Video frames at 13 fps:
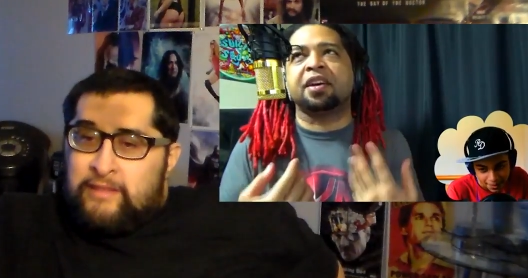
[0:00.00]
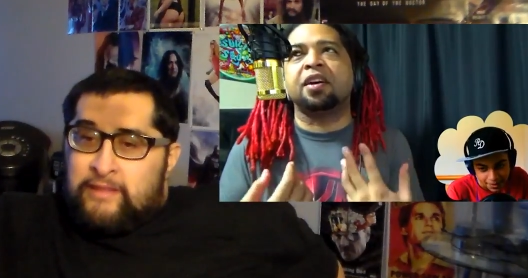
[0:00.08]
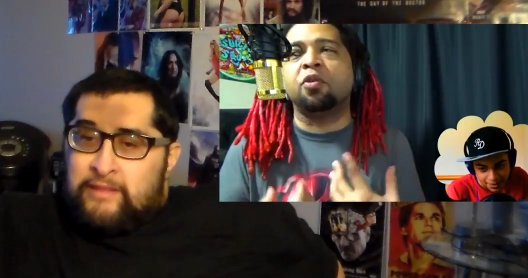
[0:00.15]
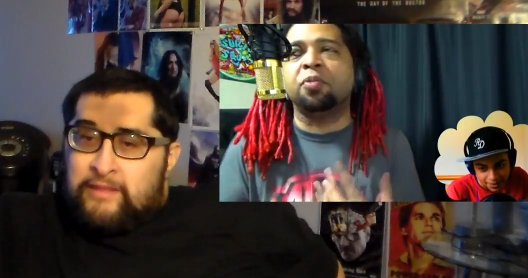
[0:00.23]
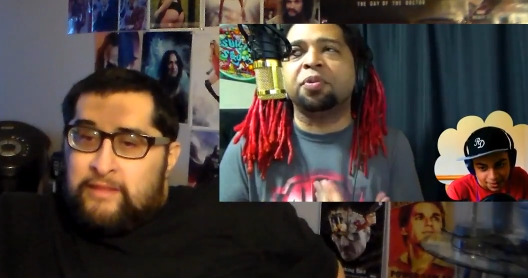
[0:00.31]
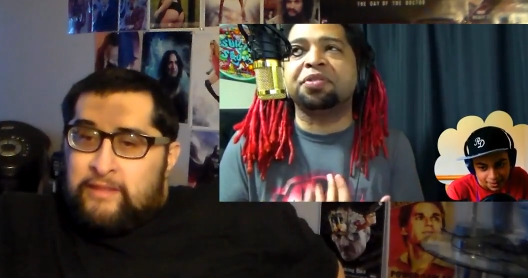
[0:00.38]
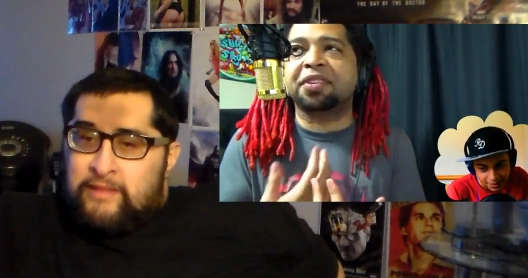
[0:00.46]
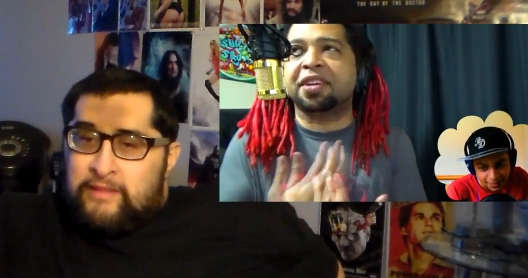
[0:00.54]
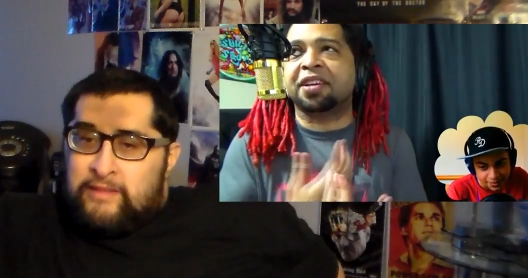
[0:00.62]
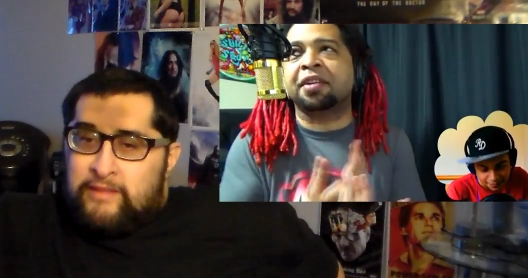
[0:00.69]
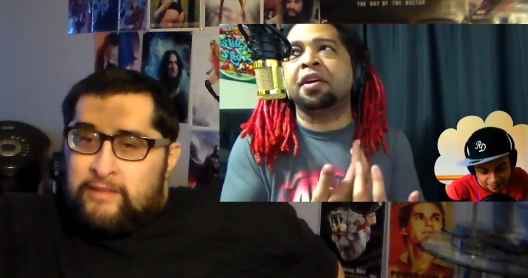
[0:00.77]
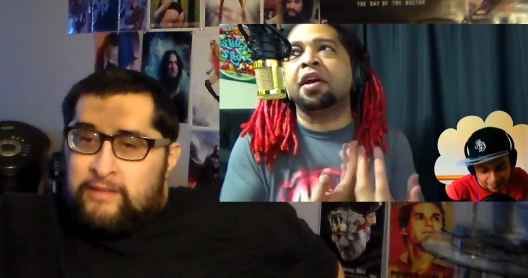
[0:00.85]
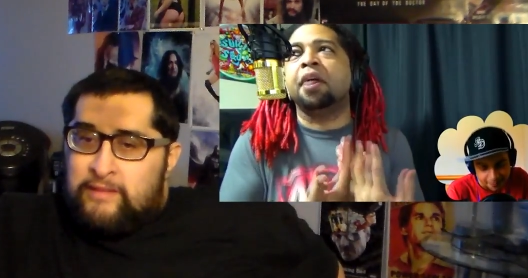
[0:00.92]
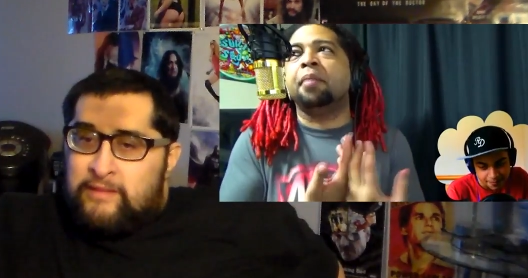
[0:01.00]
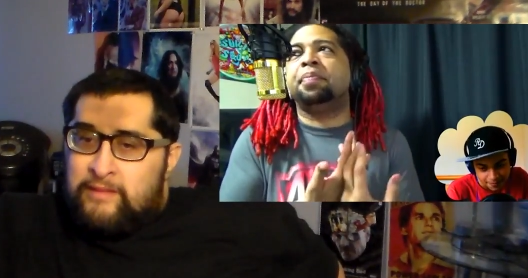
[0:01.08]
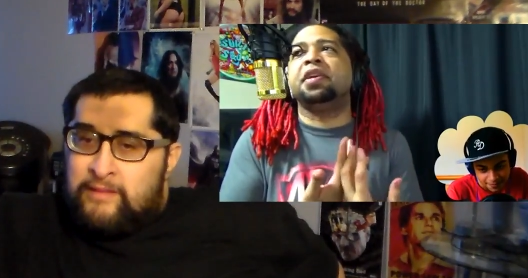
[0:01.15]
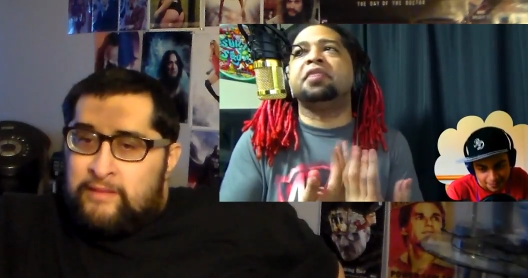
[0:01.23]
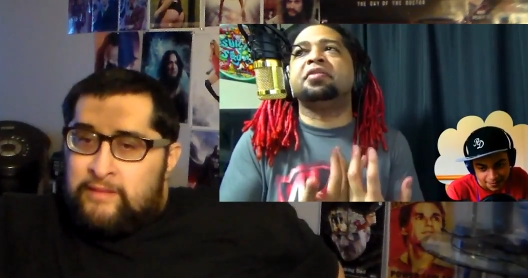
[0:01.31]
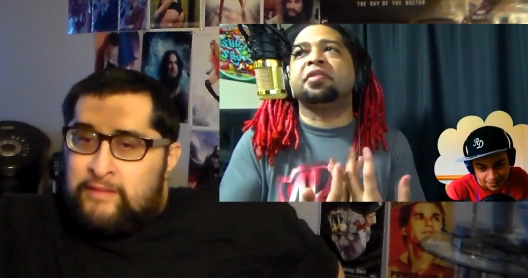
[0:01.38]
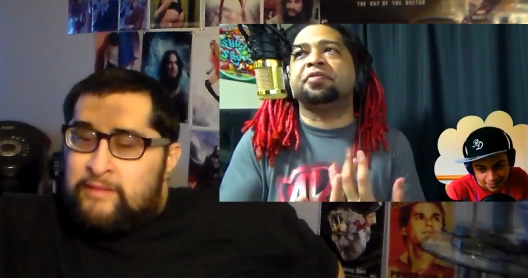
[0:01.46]
Speaker 1: a piece, like almost like
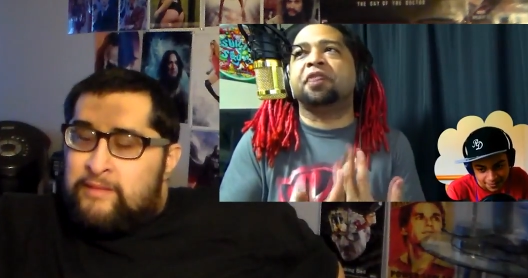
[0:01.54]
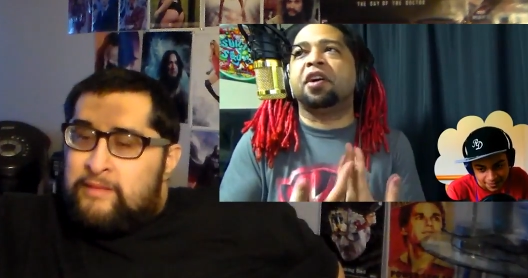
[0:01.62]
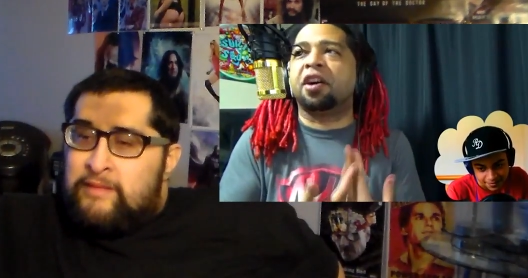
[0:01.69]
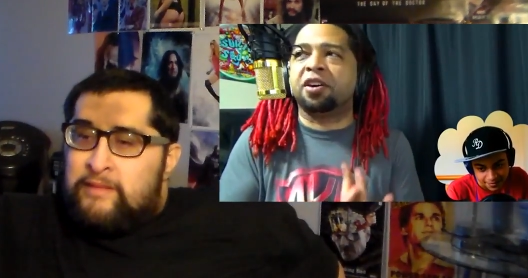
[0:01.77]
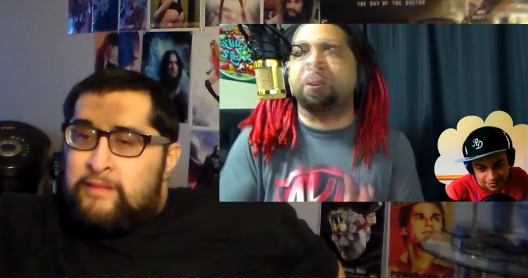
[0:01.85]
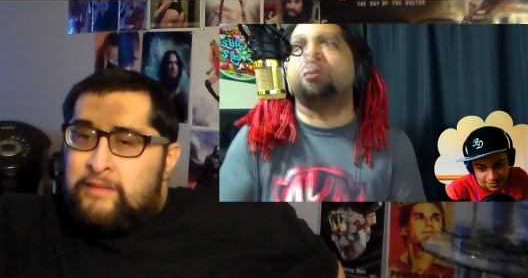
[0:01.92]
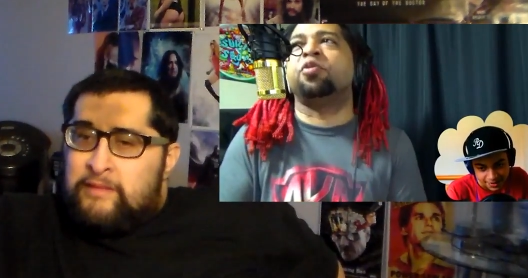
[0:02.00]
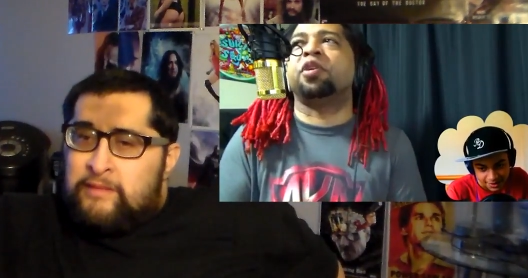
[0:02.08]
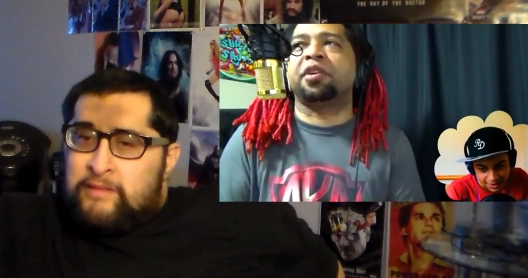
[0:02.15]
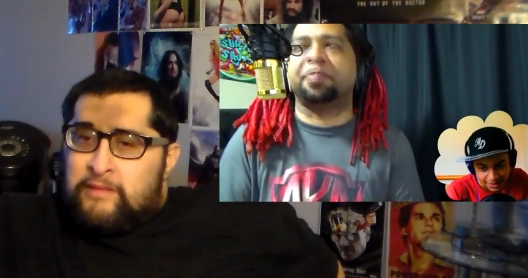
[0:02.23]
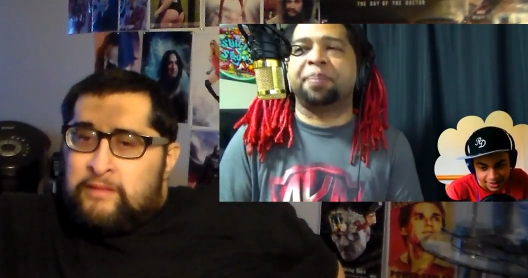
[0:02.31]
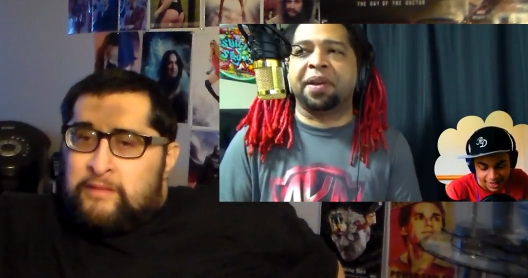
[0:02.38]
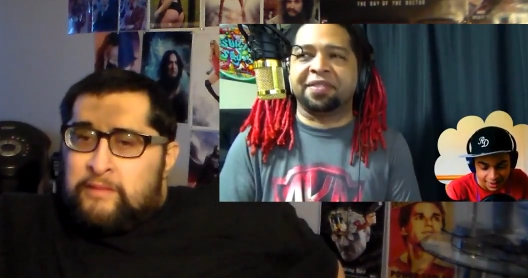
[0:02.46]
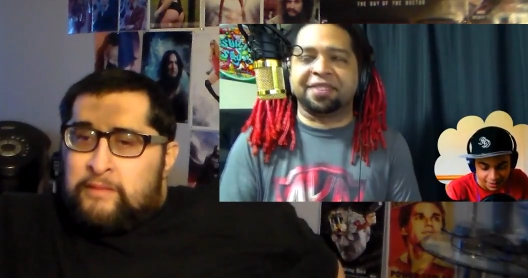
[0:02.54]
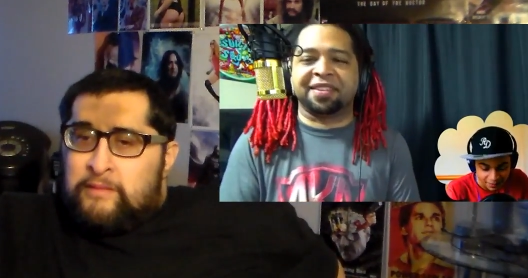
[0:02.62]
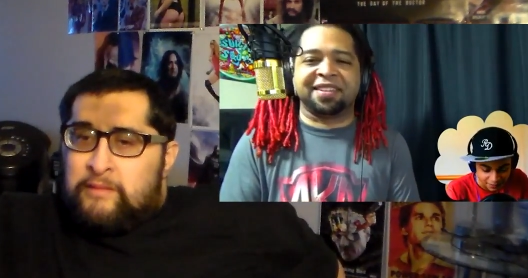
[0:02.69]
a piece of artwork,